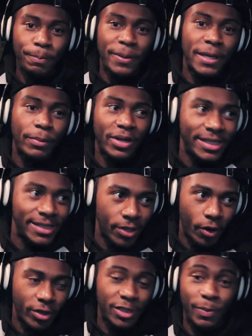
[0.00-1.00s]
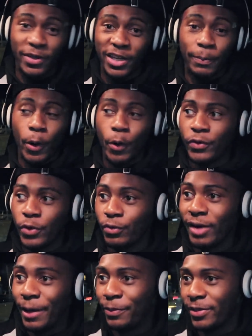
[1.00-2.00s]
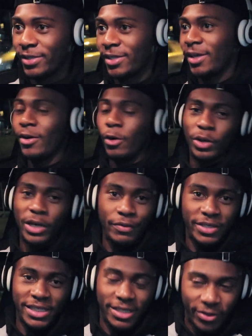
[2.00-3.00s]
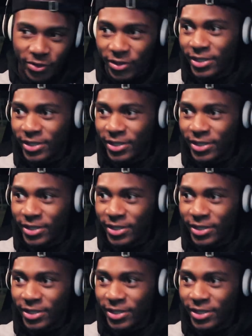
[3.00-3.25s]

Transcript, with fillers: P Money's songs, but they're both good rappers, or lyricists I should